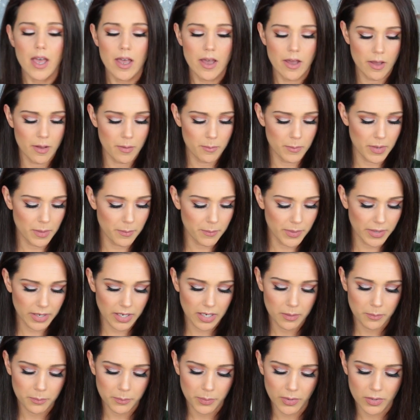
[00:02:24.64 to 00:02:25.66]
um,
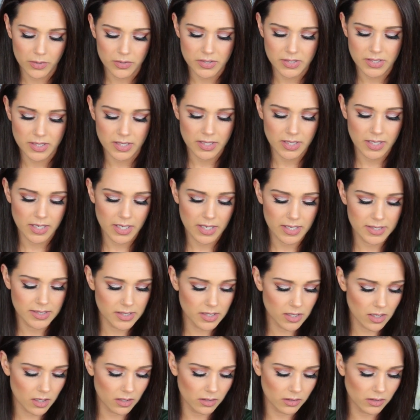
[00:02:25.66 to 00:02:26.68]
but in person,
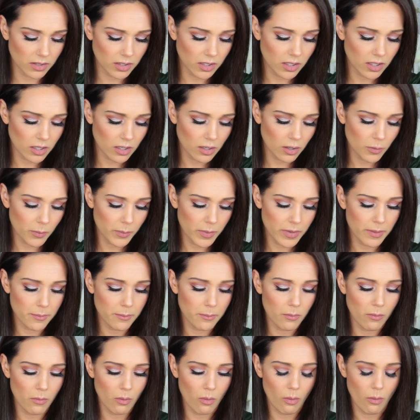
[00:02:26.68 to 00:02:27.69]
it's a little
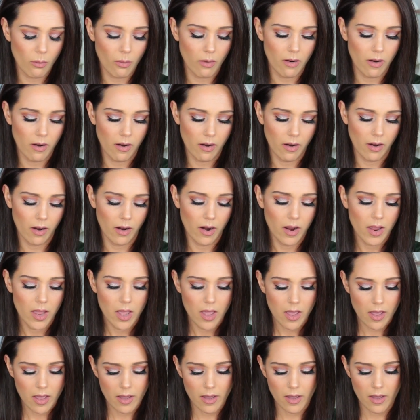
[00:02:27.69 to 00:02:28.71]
bit more
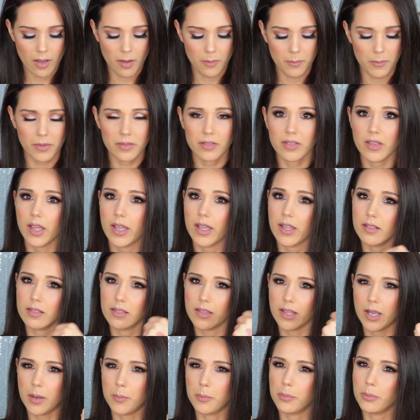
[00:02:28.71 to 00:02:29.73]
um,
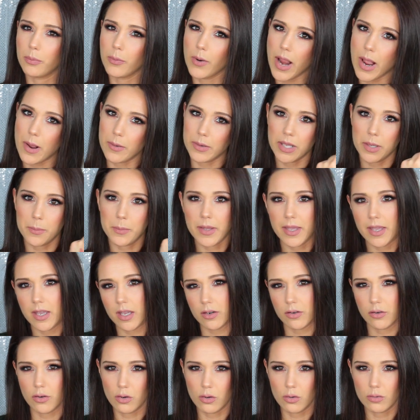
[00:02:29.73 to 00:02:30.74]
like a brownie
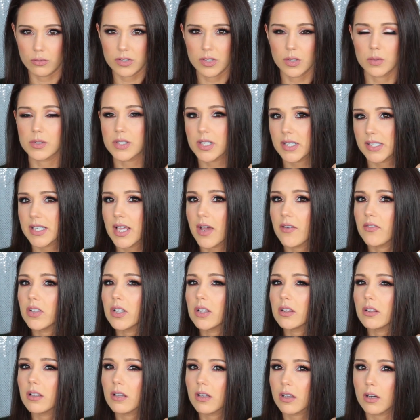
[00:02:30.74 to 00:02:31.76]
pink nude. So it does
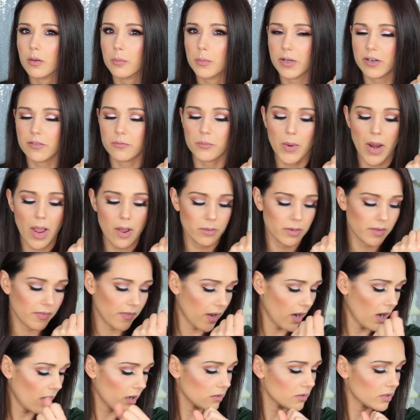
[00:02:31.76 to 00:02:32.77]
have a little bit of brown in
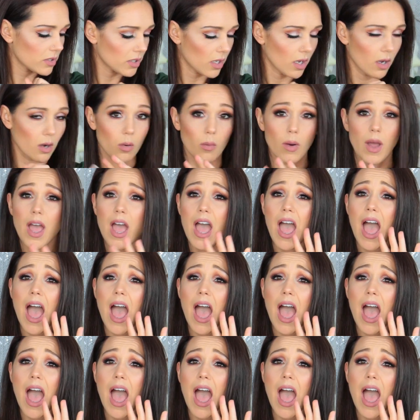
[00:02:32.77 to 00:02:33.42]
there. So